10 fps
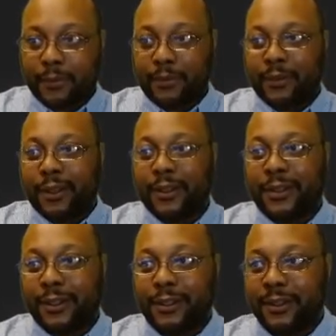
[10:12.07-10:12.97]
We can
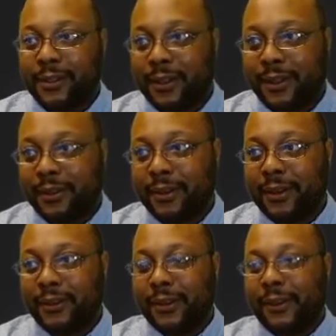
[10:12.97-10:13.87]
take this out,
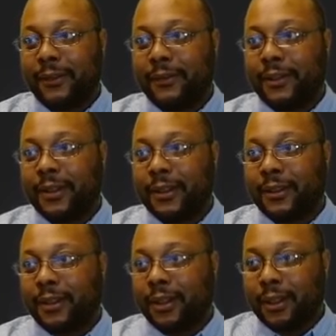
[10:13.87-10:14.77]
and then we can
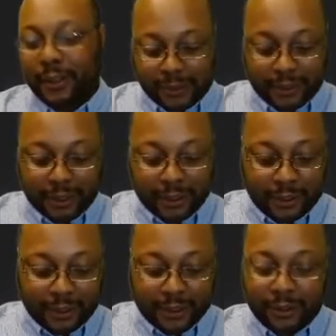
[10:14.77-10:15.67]
say
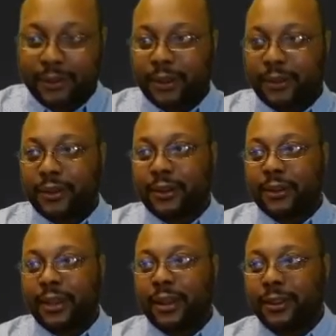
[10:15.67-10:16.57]
let
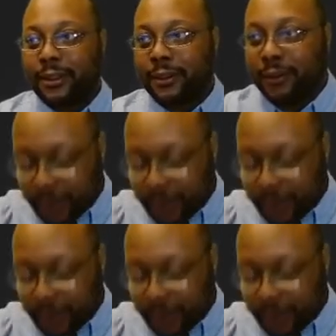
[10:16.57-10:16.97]
galaxy